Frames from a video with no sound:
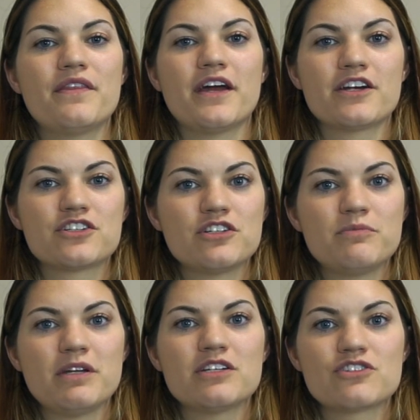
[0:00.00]
There should
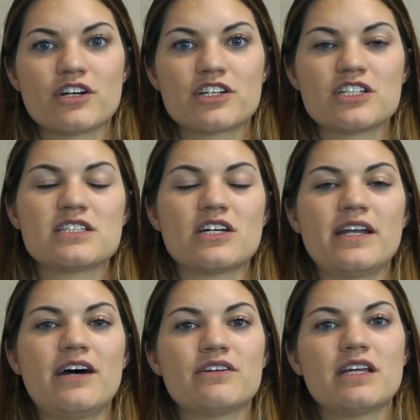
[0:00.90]
be instructions on
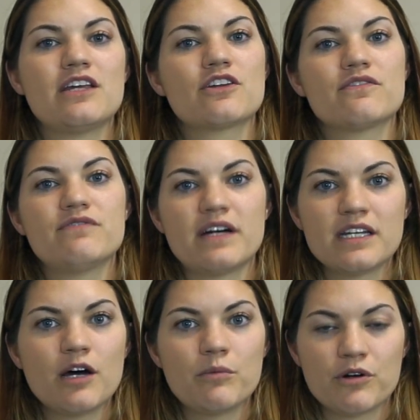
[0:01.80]
how to either
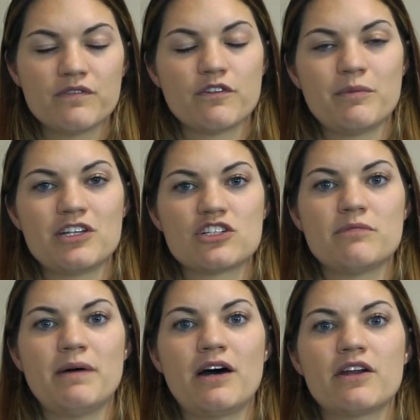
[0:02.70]
find out more information
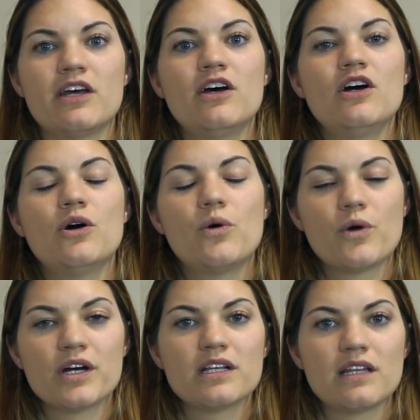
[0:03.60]
about it
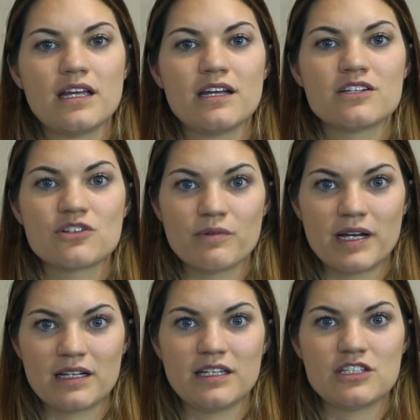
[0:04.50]
or a link
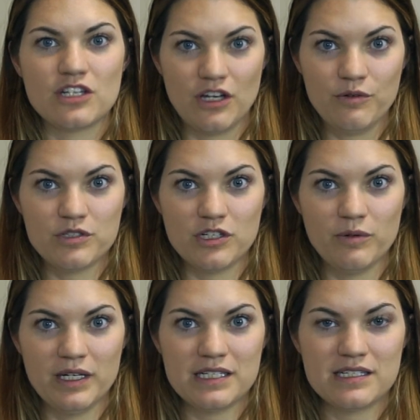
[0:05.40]
directly to go to
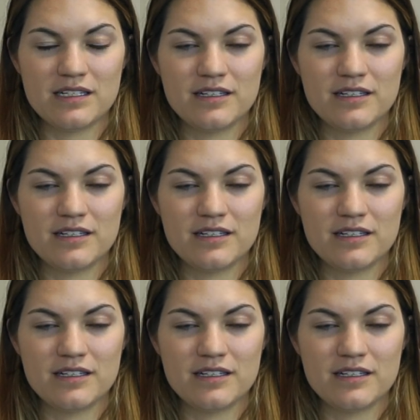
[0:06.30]
it.